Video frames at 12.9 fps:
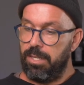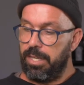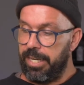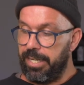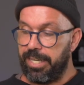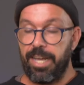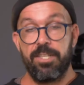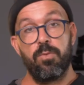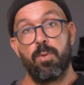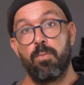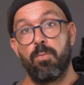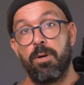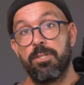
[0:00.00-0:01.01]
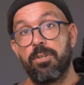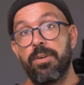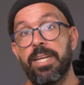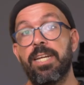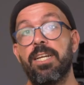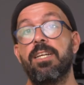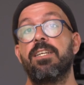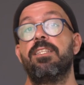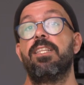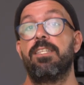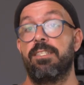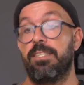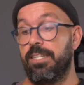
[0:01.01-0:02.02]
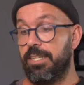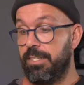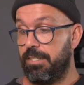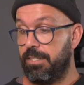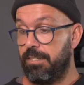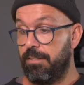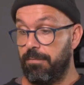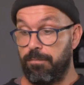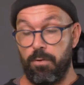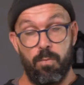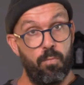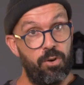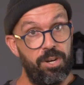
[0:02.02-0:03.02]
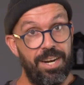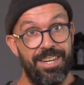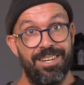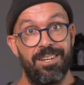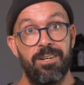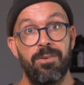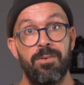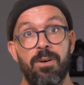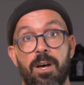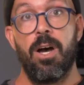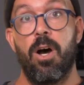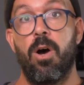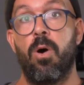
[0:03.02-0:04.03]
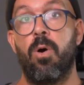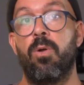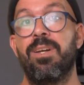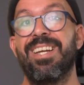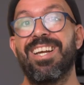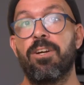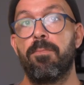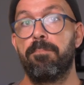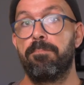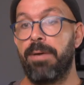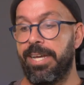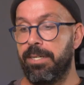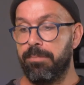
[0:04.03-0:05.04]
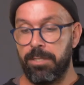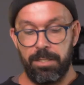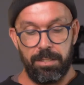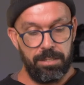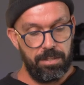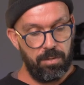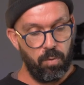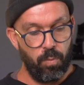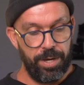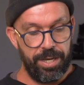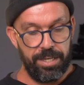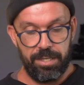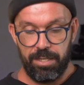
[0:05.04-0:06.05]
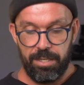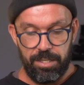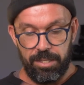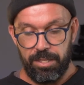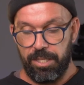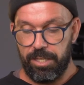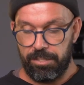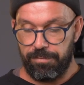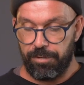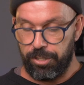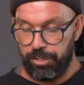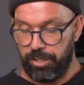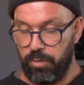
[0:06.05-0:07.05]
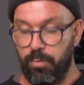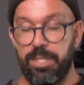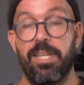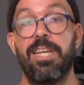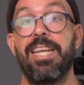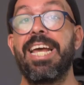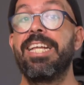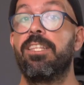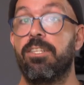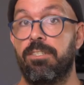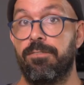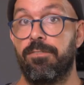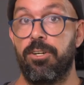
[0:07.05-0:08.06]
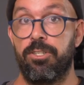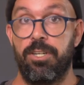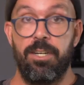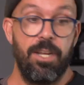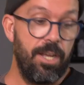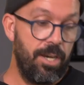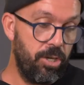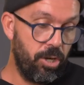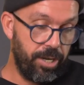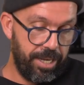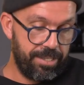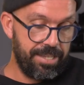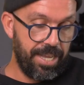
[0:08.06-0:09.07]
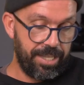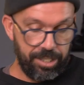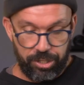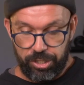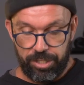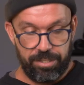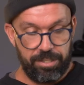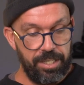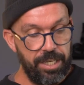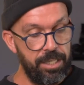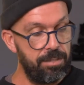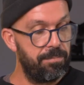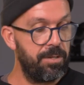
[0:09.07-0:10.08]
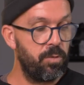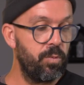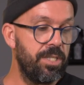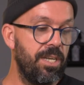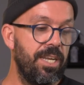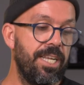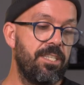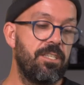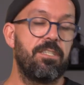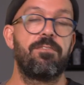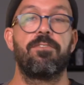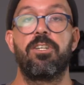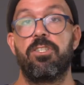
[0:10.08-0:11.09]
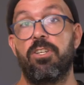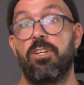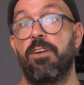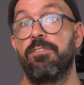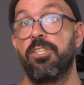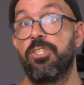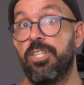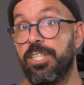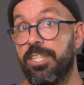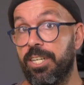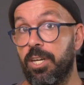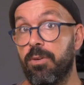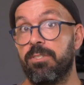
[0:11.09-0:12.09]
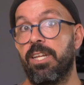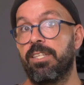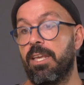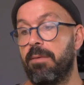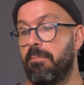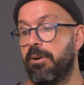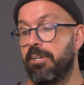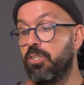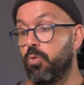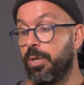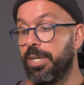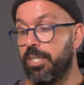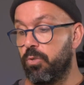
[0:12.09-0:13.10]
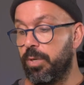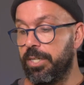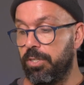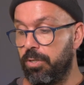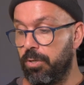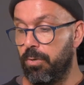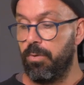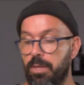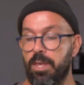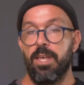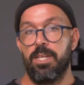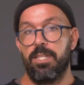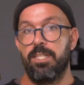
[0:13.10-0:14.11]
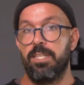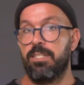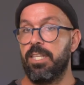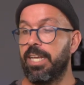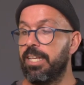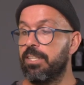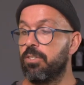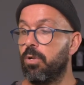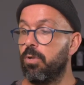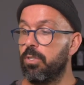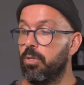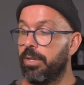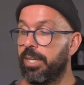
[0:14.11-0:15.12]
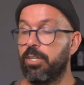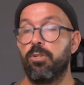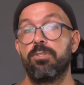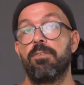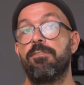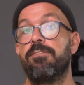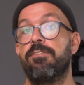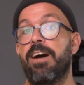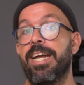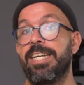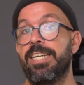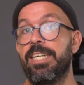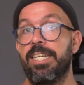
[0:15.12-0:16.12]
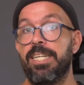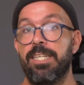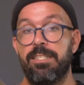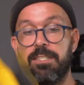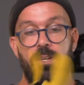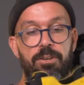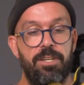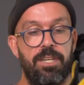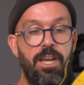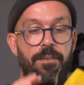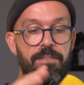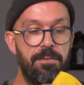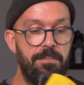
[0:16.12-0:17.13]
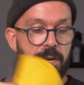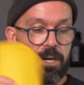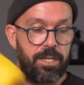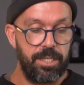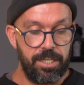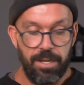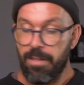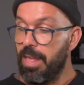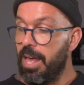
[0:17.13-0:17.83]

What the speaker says: In case you were wondering, this is, from what I know, only compatible with this version, with the latest version. Not exactly just these, but with the latest version of the GTOs that came out in 2022. This thing is, you can also find these on the aftermarket.